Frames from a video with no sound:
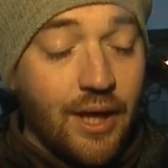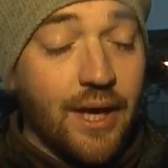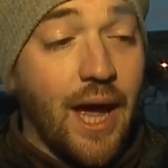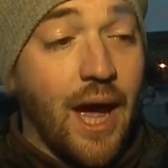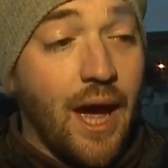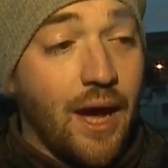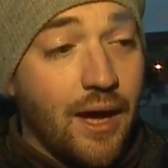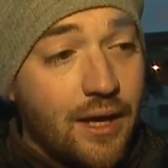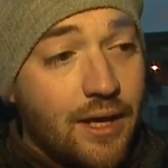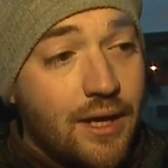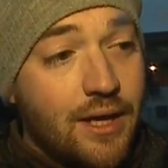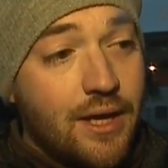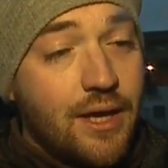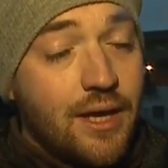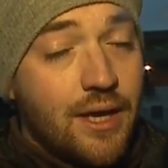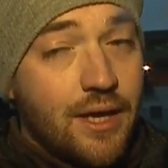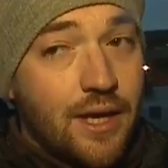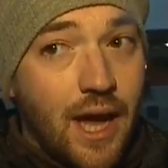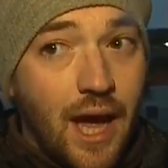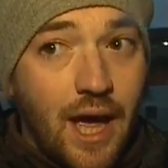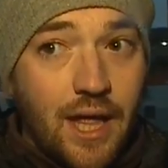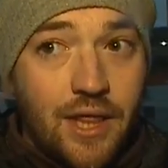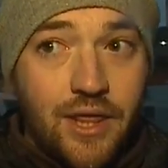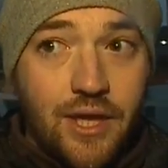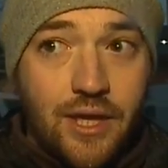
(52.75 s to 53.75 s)
Yeah,
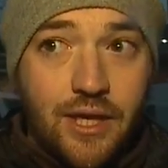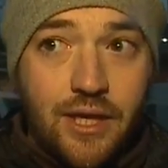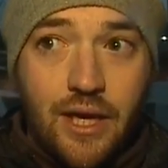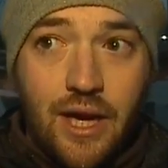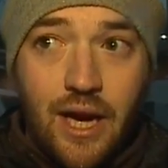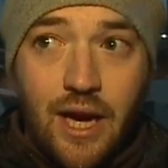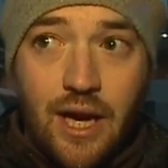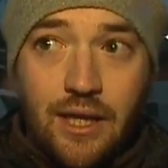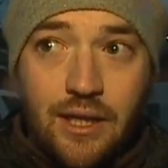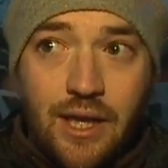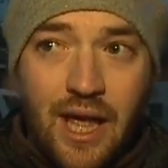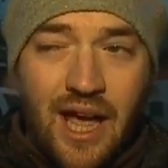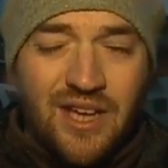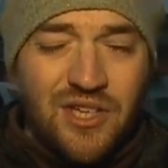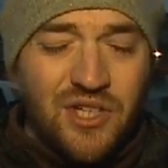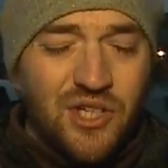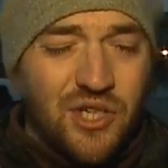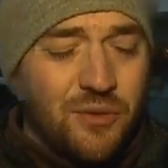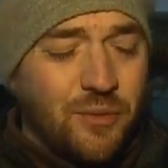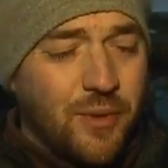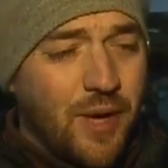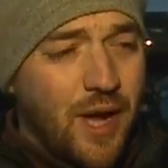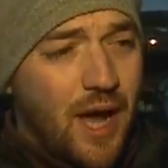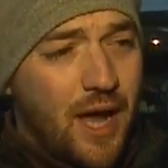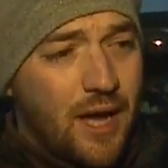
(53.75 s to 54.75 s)
yeah. I think uh, last
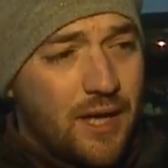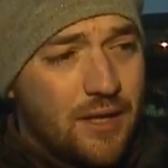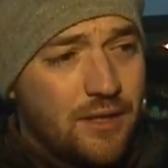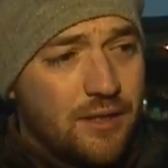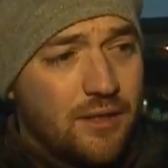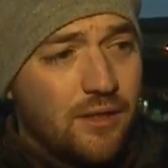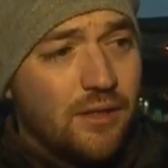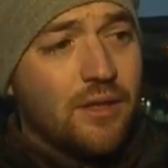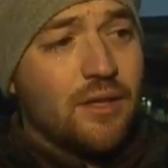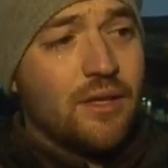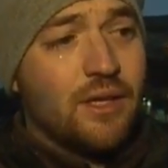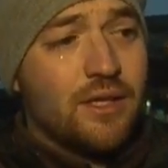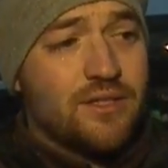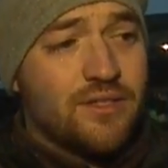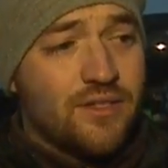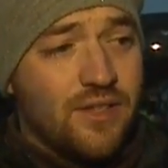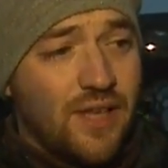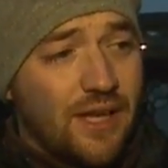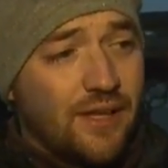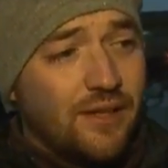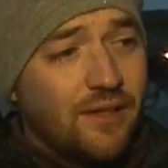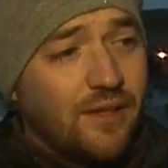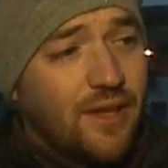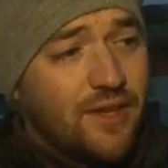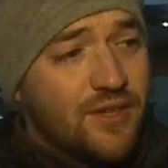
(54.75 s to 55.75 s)
year we had
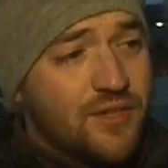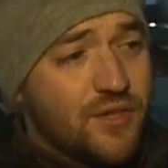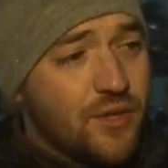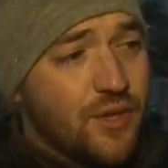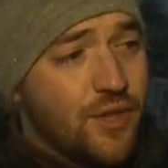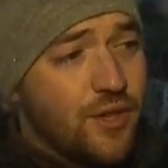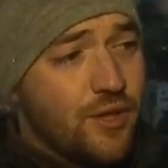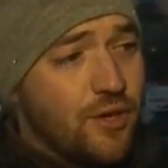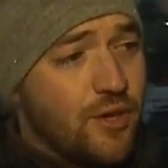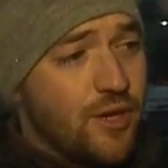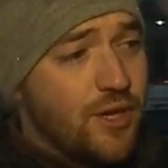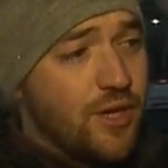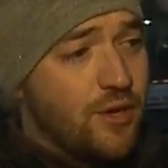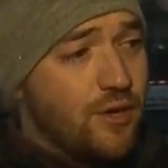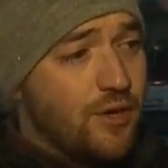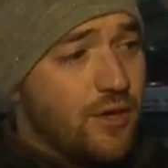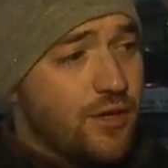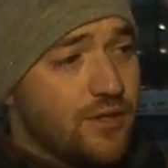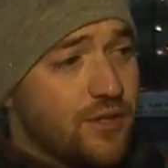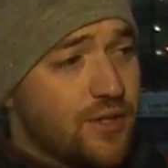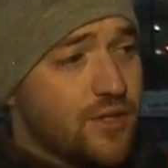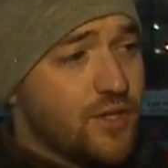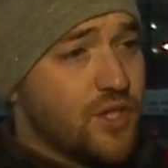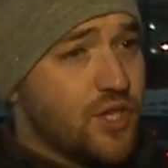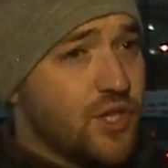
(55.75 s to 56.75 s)
slightly less than 30
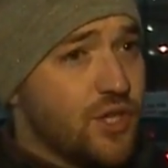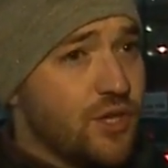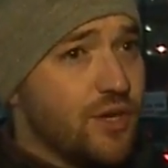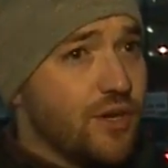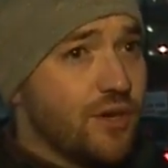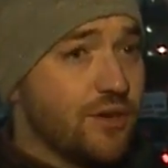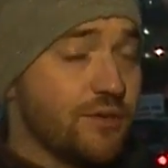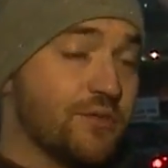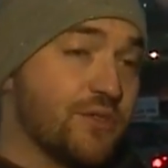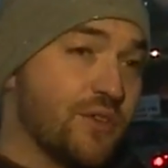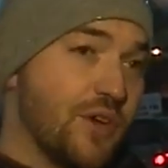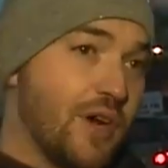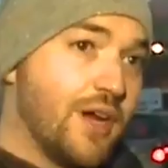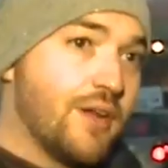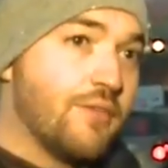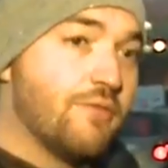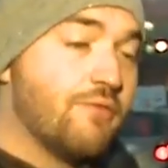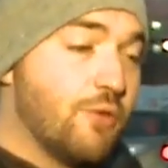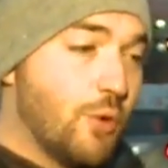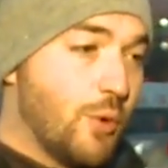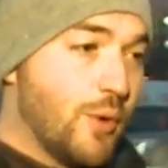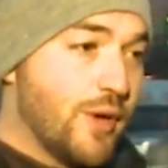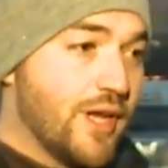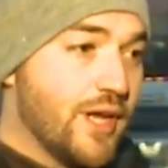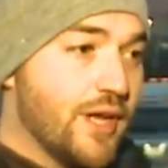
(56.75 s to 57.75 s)
units. This year, or sorry,
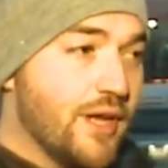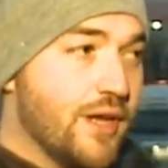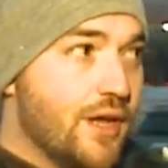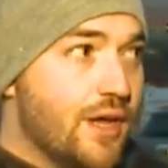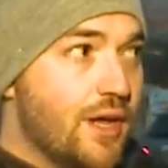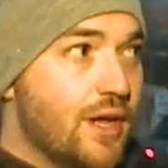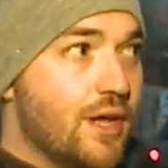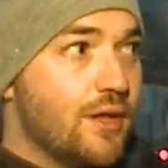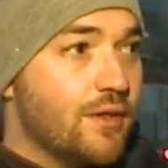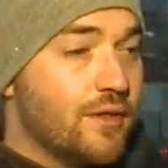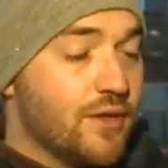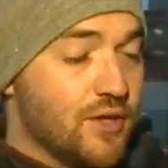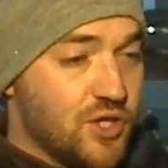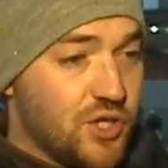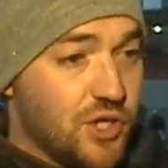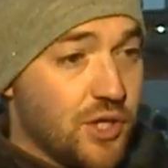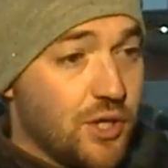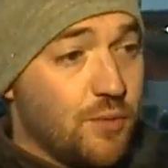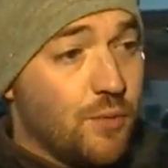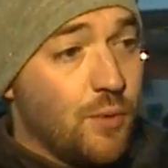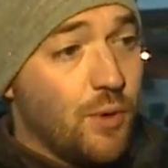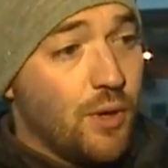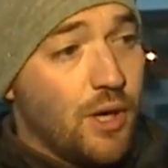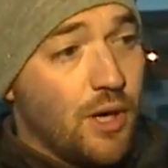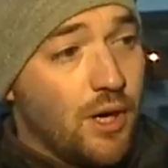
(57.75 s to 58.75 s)
40. This
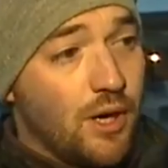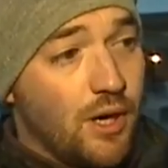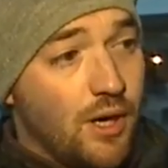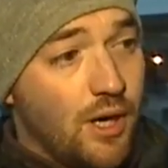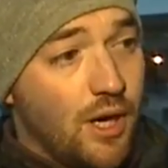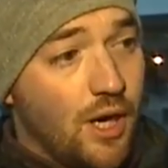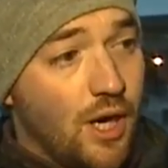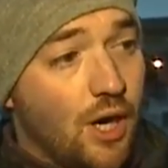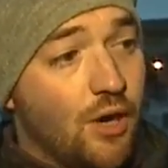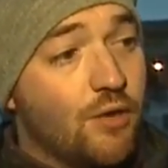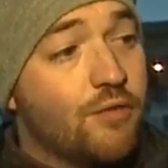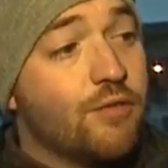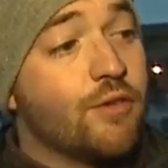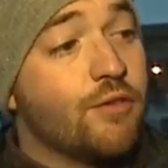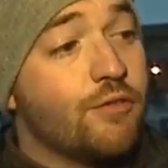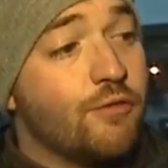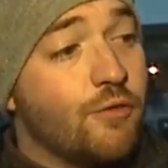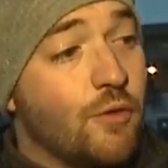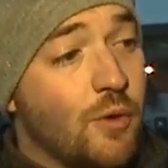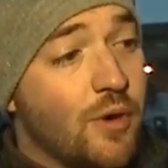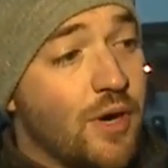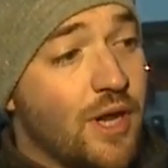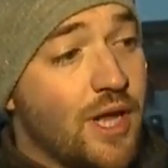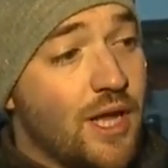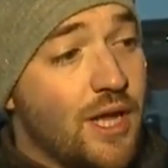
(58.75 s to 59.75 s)
year we're over
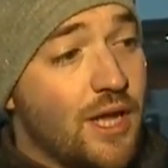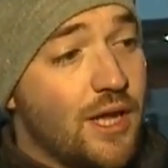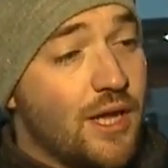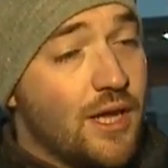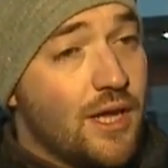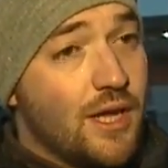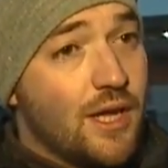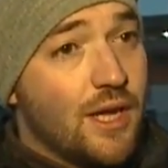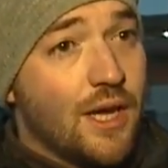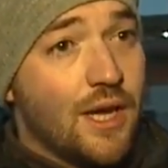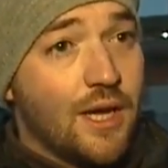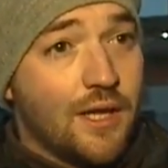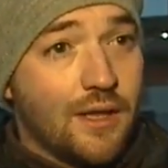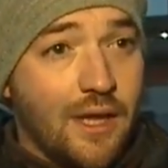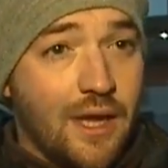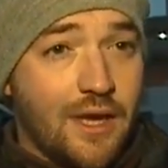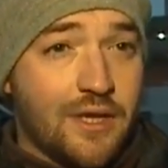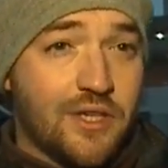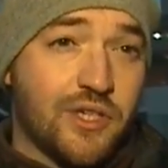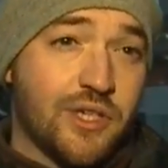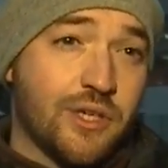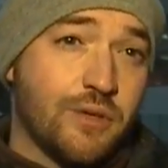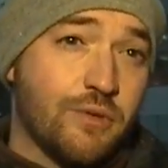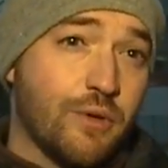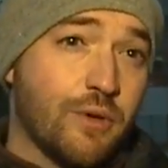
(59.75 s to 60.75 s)
40. And
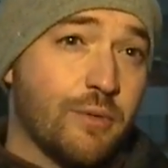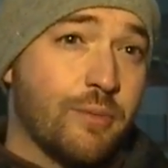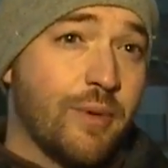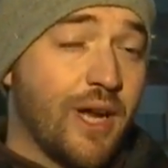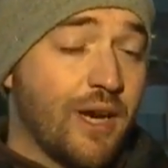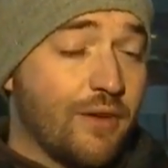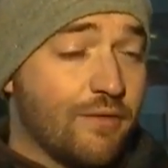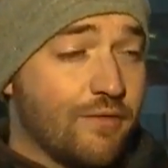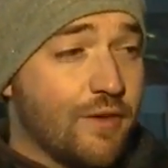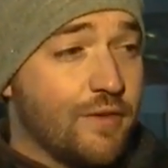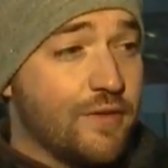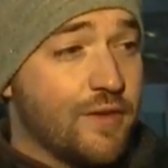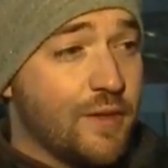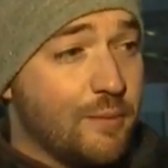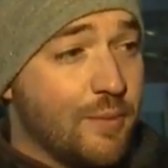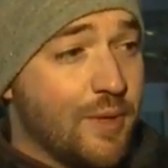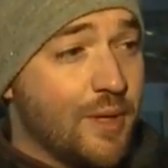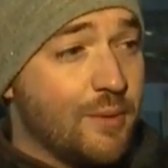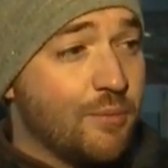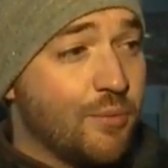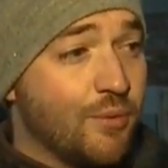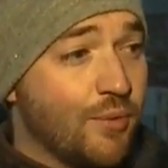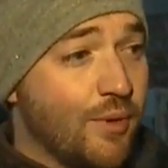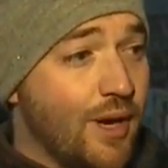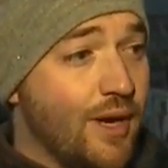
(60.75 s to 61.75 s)
last year we were about a
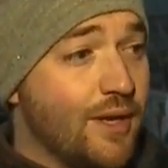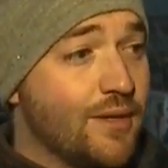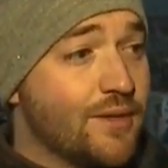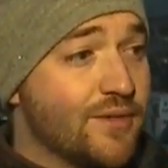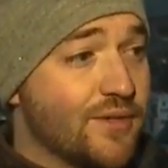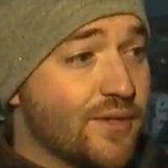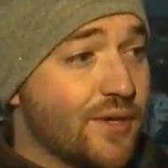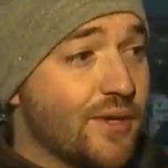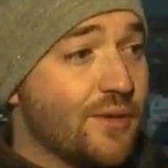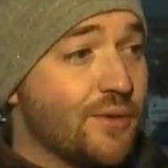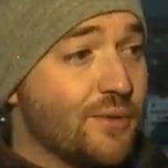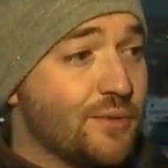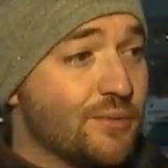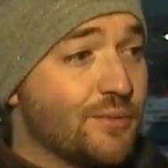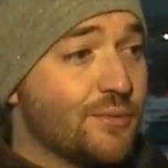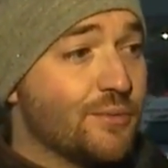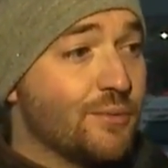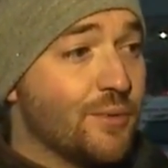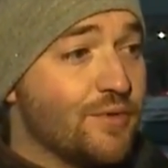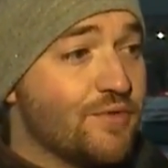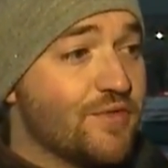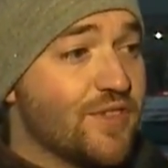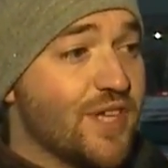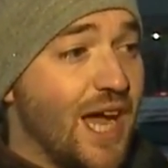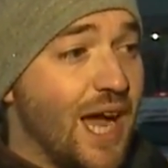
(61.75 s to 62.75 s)
50-minute parade, so
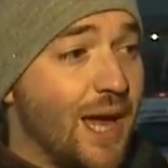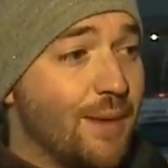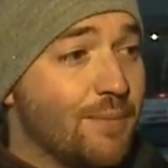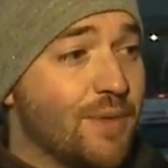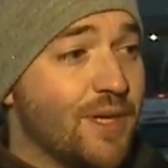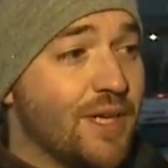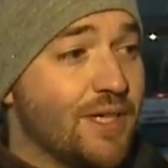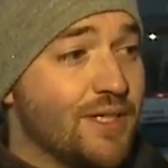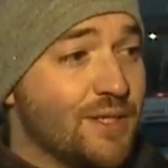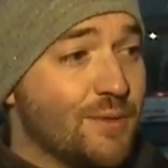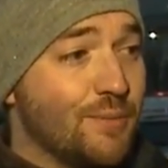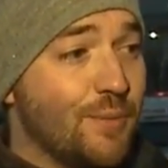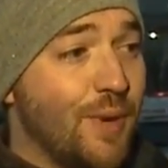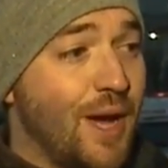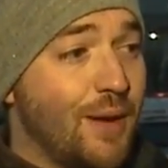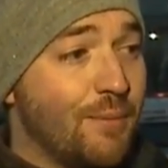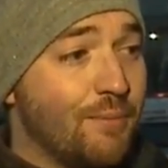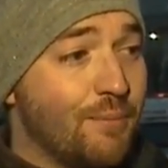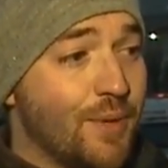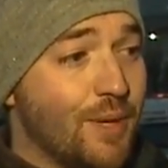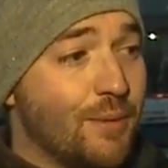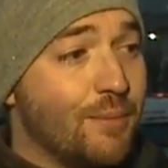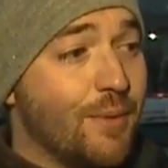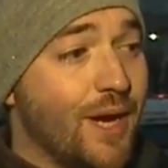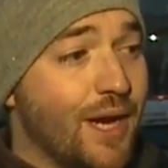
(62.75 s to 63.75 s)
we timed it to
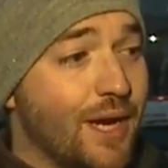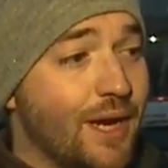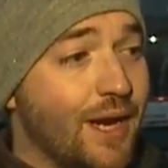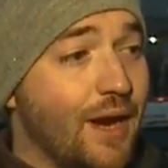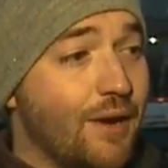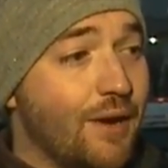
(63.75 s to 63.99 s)
about be about